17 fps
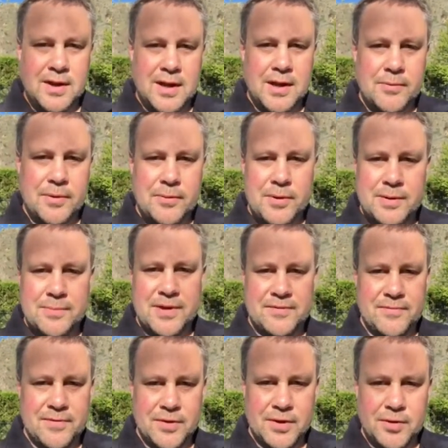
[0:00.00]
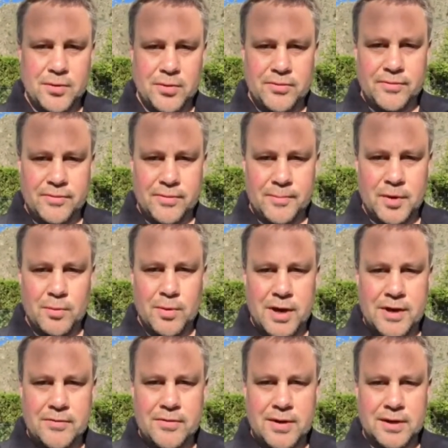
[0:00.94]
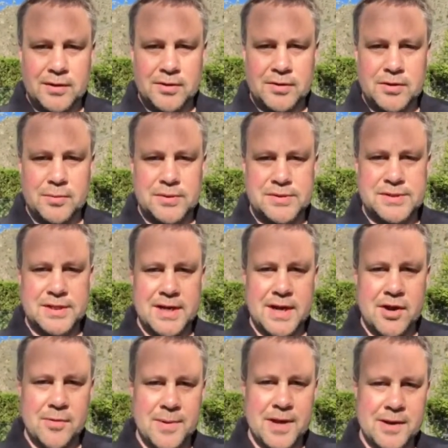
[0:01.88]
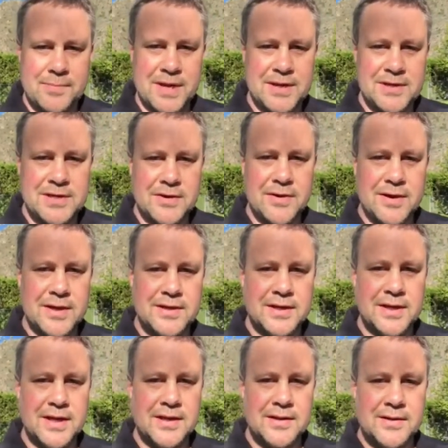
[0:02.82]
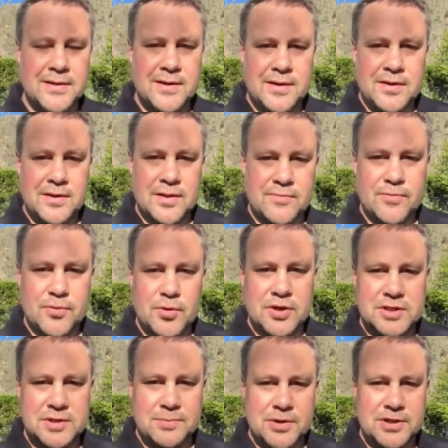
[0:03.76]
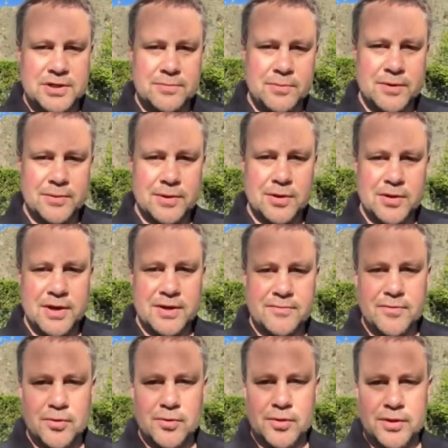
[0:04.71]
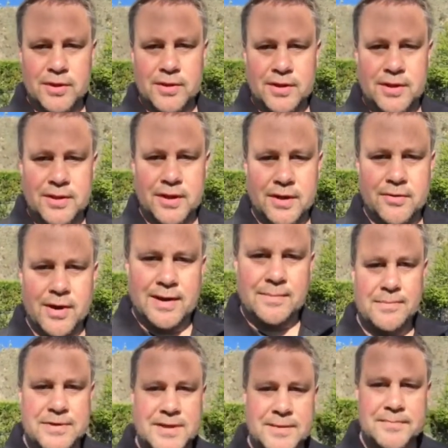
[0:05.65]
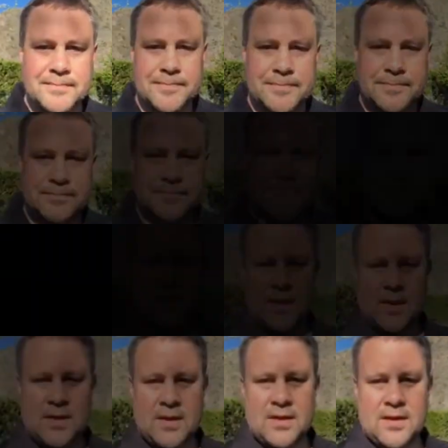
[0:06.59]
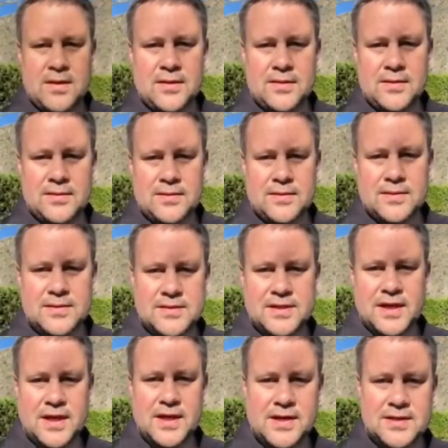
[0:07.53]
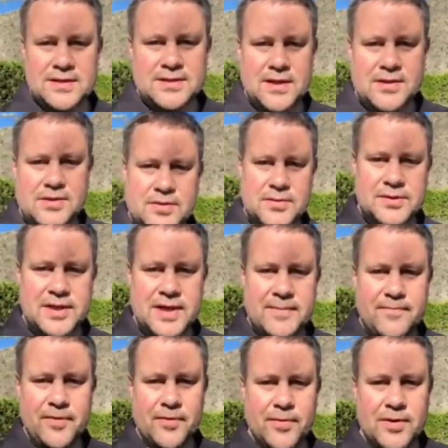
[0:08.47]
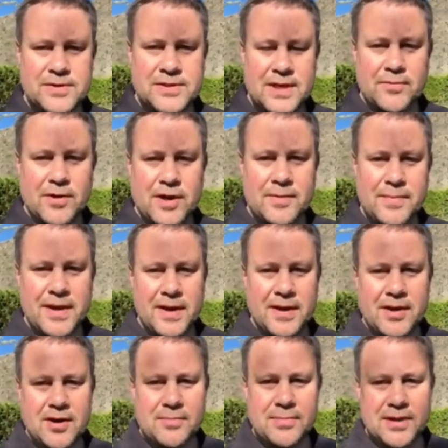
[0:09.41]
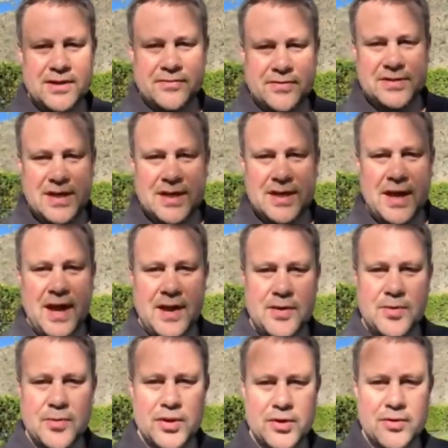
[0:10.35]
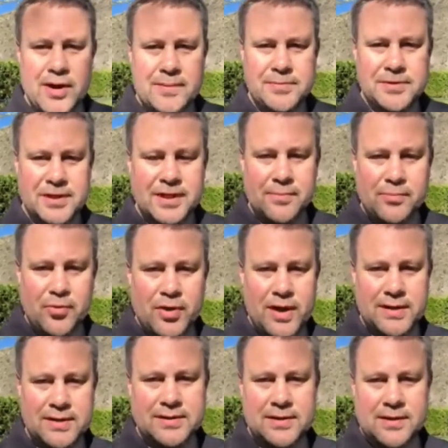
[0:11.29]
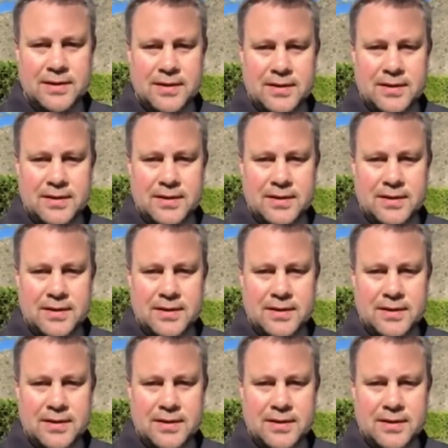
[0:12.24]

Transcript: we went a bit further north from the winery and looked towards the Narromata Bench area to get the fruit expression we were looking for in the grapes. The second essential step for rosé winemaking, I believe, is how you handle the grapes in the press.